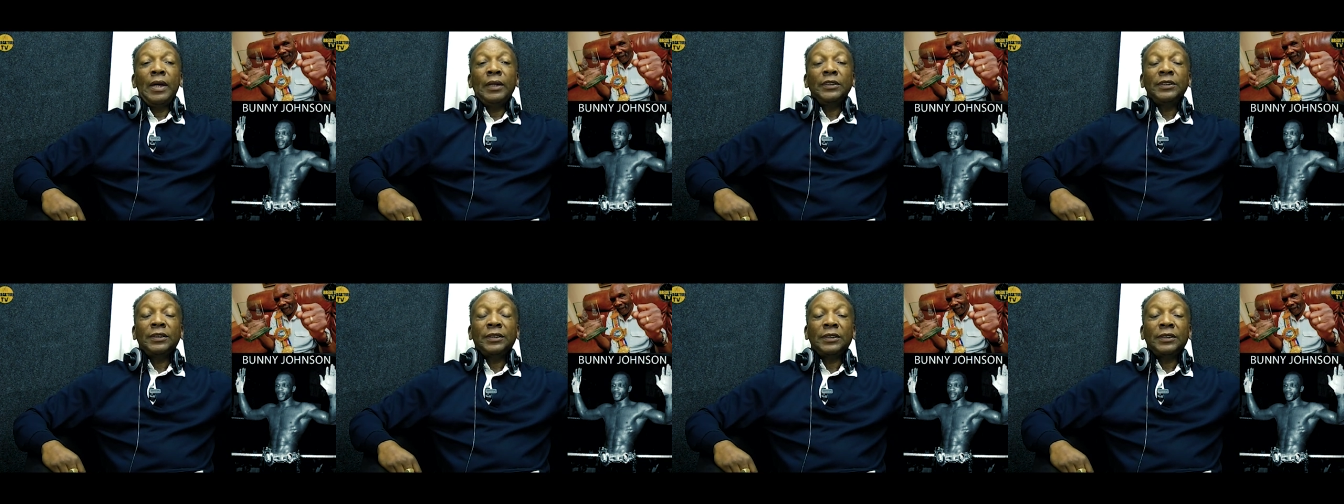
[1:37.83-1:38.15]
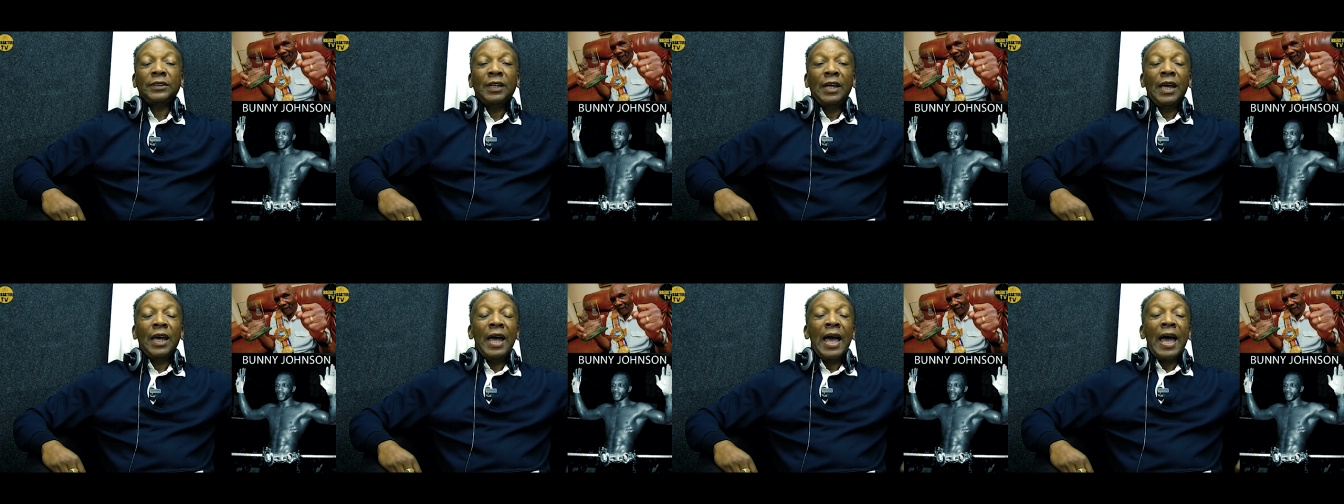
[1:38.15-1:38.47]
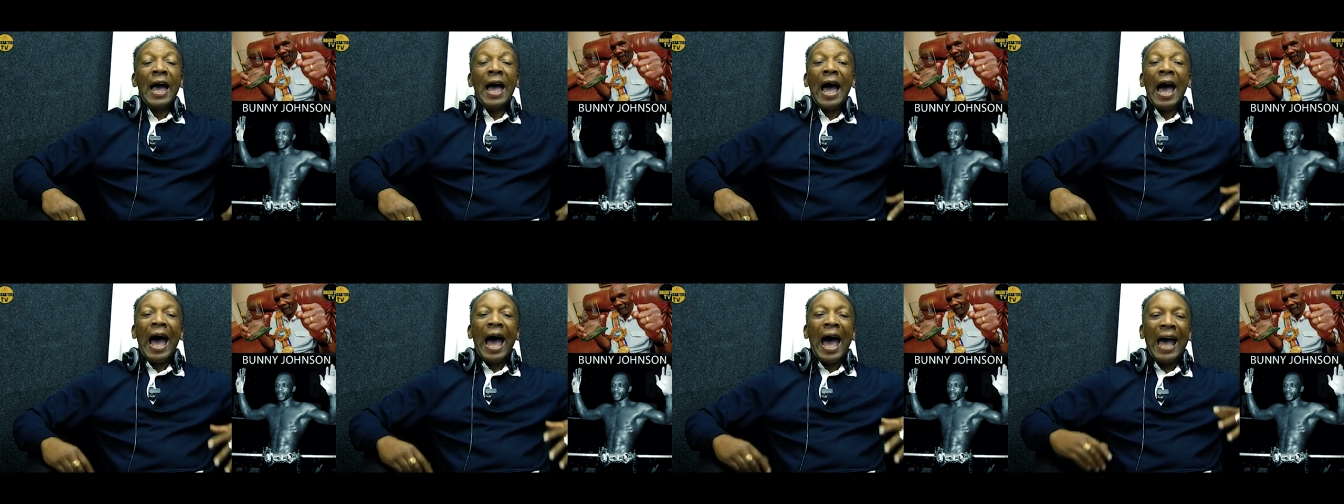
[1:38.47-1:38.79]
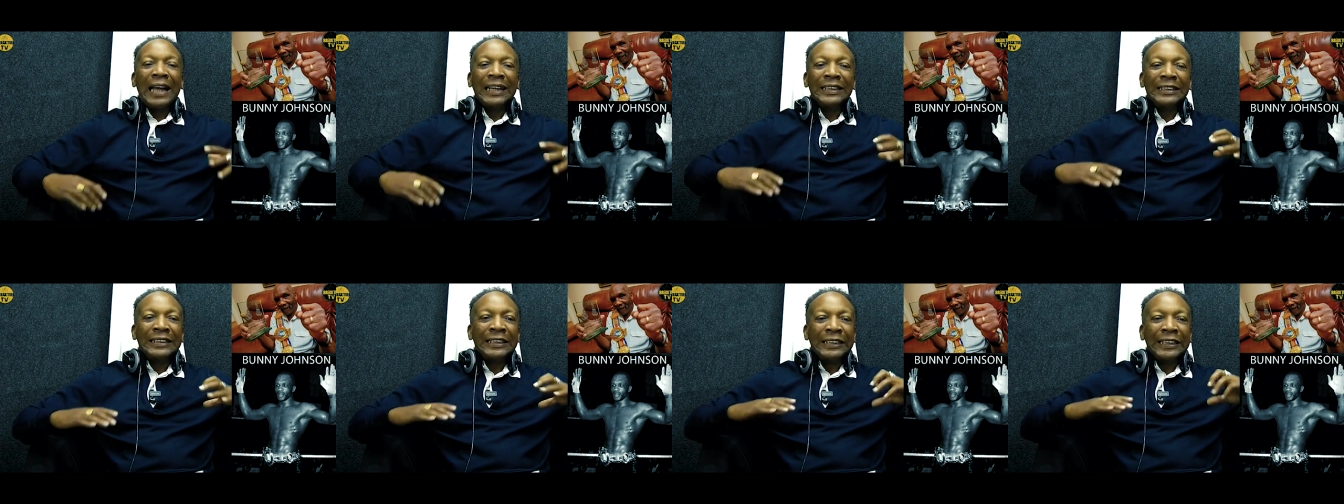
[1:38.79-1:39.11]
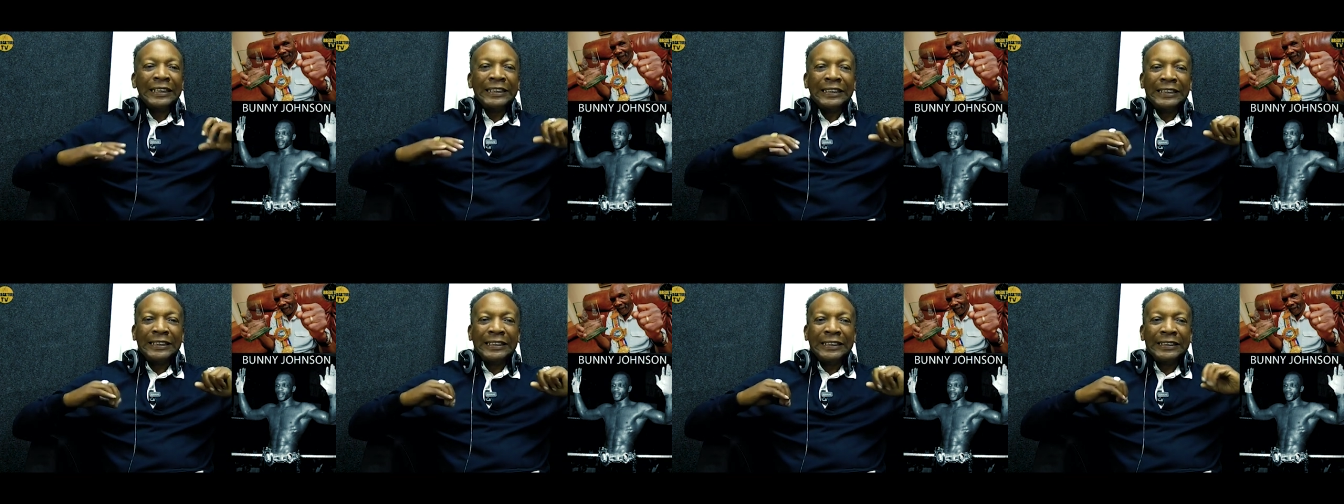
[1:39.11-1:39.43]
yes,
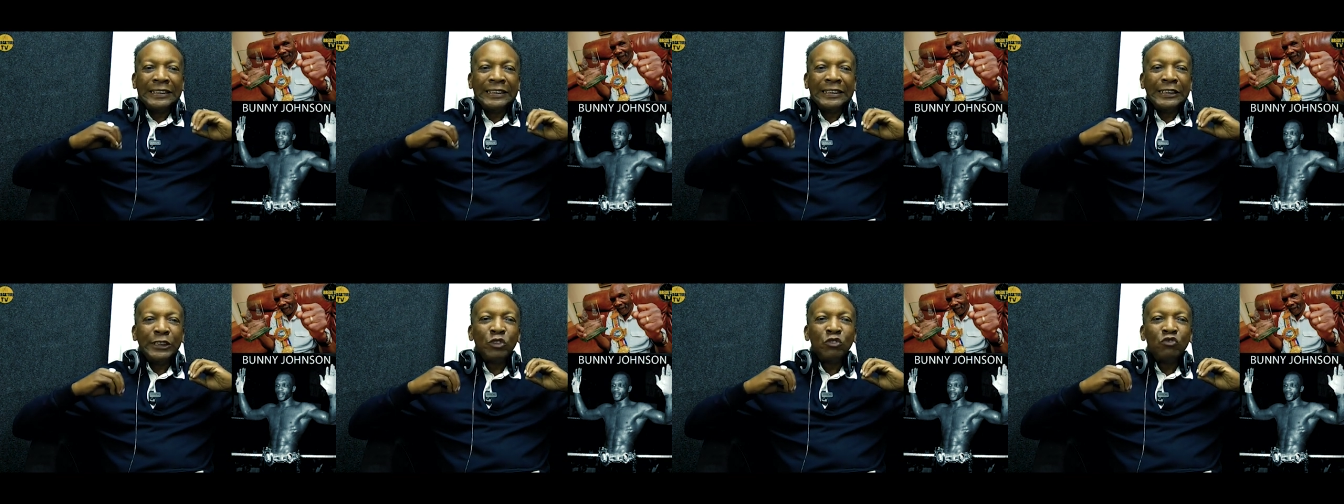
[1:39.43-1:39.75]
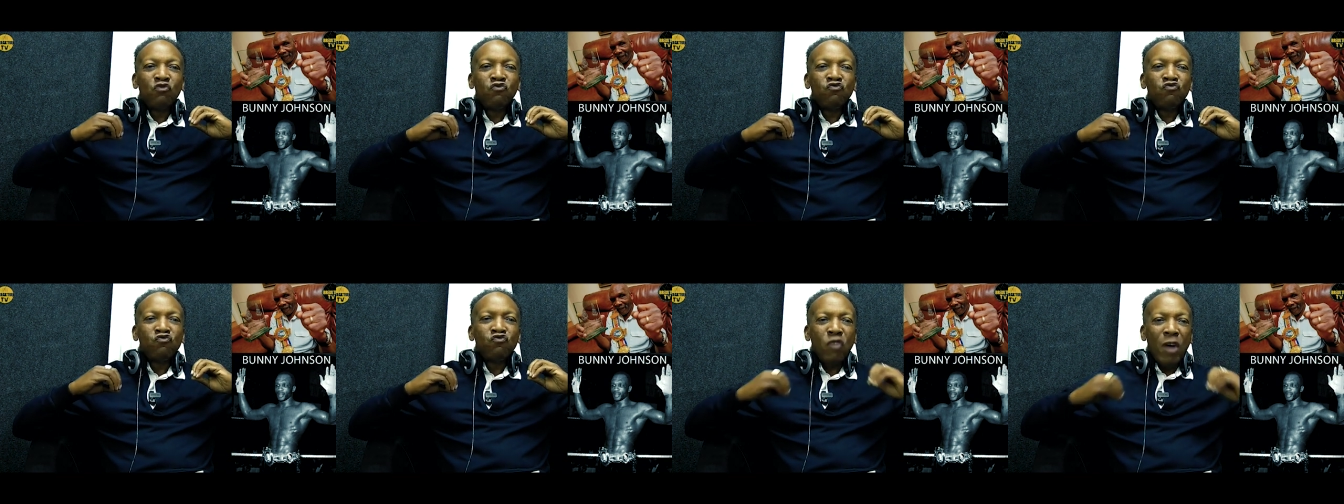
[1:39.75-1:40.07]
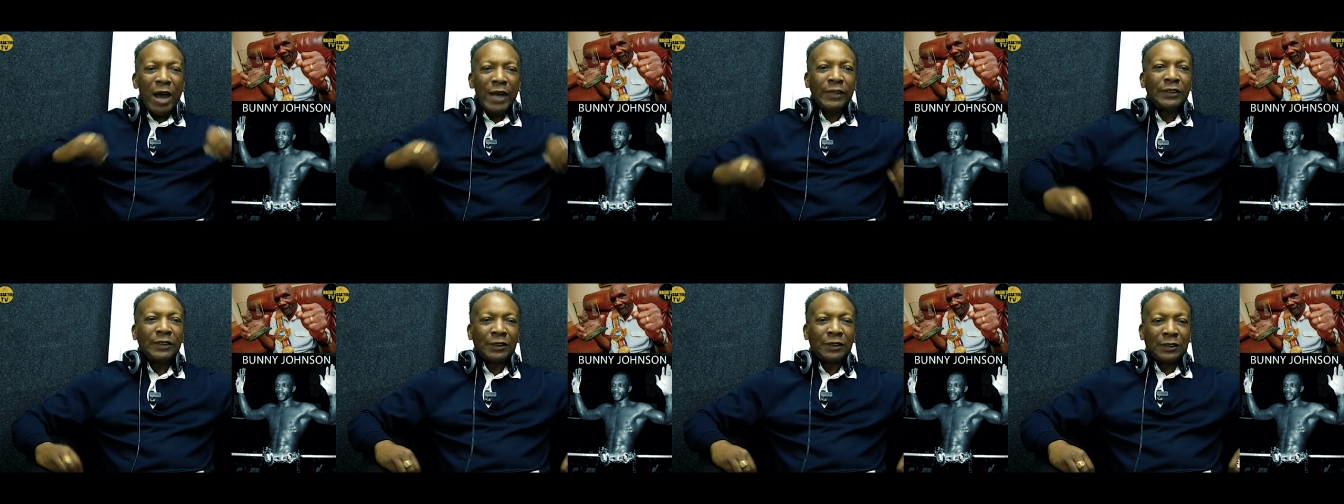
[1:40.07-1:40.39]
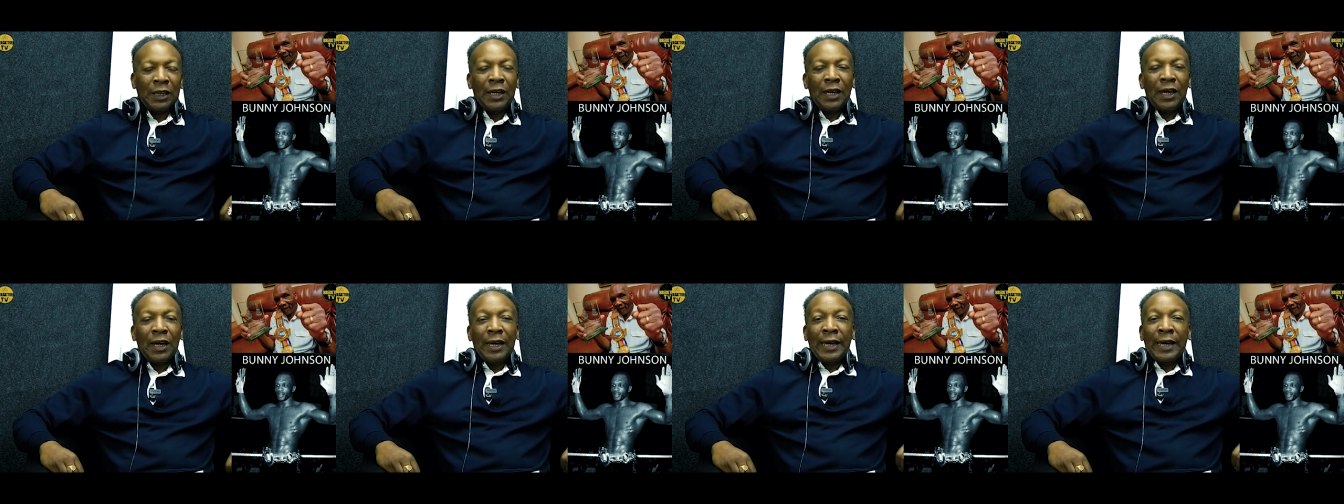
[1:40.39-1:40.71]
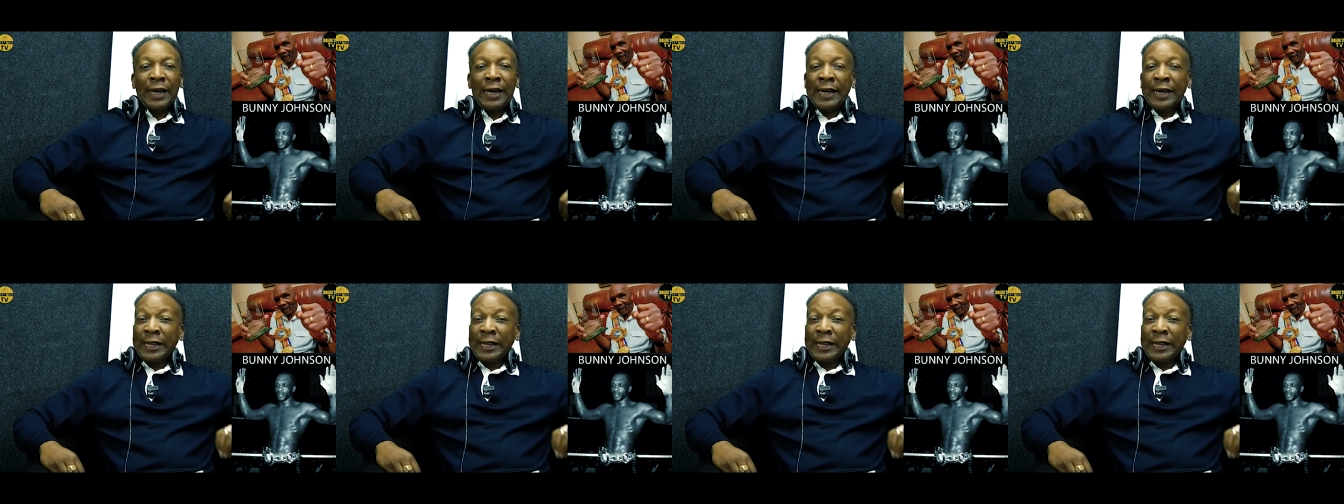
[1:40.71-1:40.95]
and he did great.